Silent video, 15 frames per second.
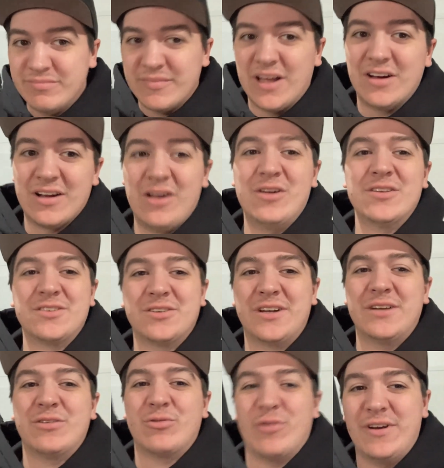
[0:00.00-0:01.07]
I'll also
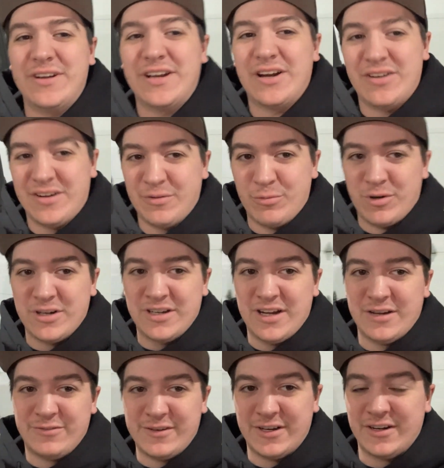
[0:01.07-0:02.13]
give a rundown on what
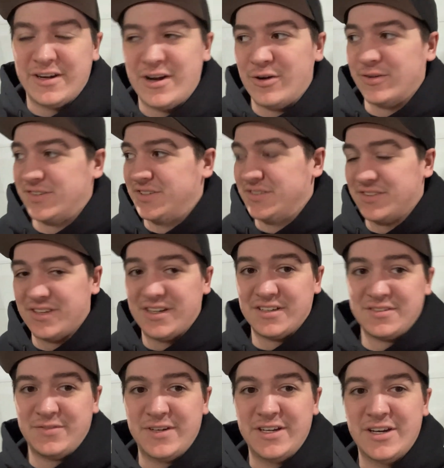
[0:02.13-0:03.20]
I figured out since
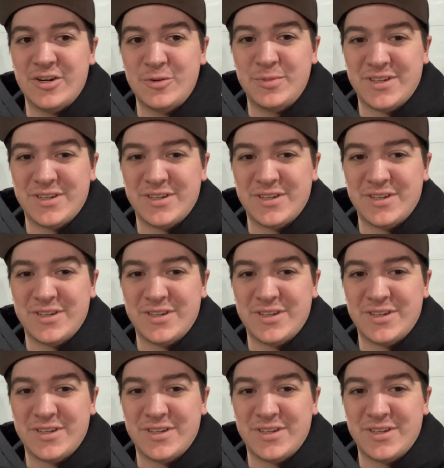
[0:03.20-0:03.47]
last video,